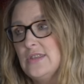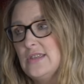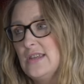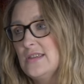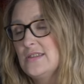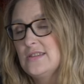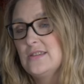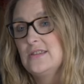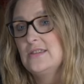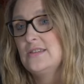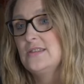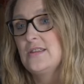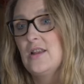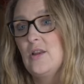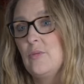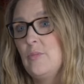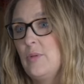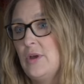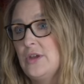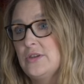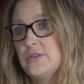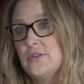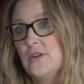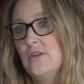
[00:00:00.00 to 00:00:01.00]
Dance is still a
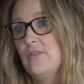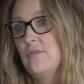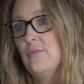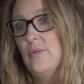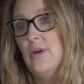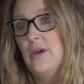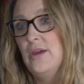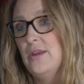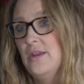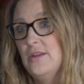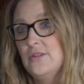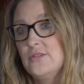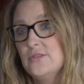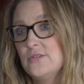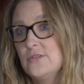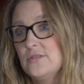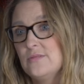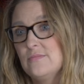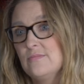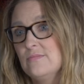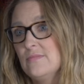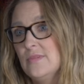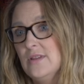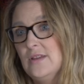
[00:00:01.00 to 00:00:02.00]
passion of mine.
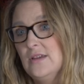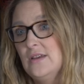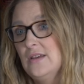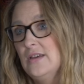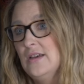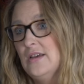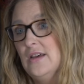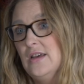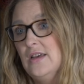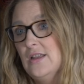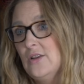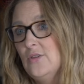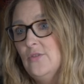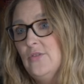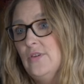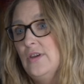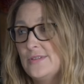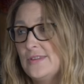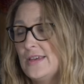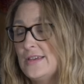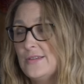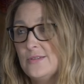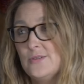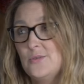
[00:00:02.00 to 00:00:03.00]
I love
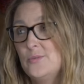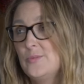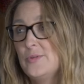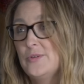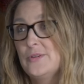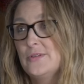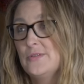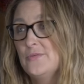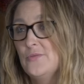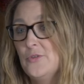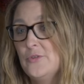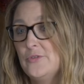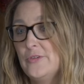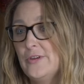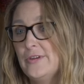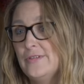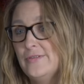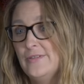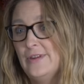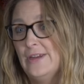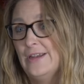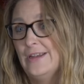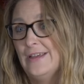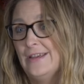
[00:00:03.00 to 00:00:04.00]
it. That's all because of Nora,
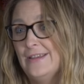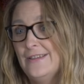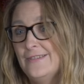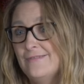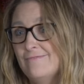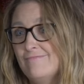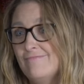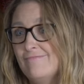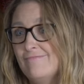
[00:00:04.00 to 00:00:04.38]
really.